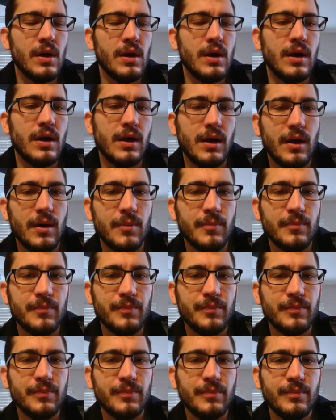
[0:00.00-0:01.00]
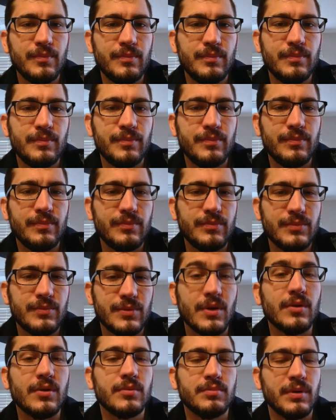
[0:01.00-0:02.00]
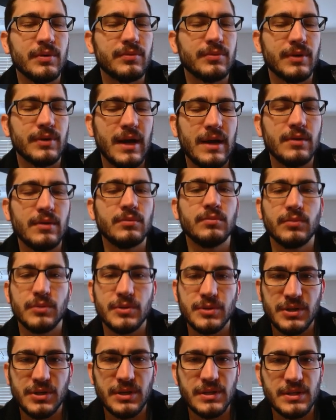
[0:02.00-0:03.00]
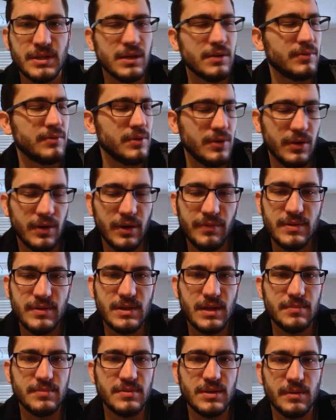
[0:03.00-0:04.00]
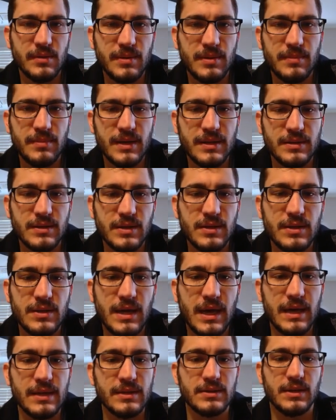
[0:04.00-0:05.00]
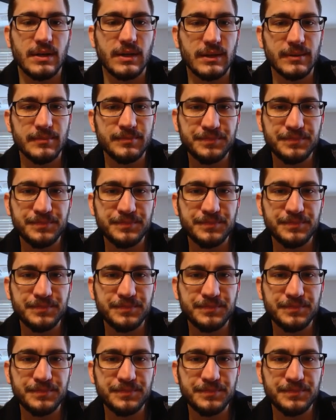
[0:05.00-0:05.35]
But for now, we're just going to say if you don't have the same subnet mask, you can't talk.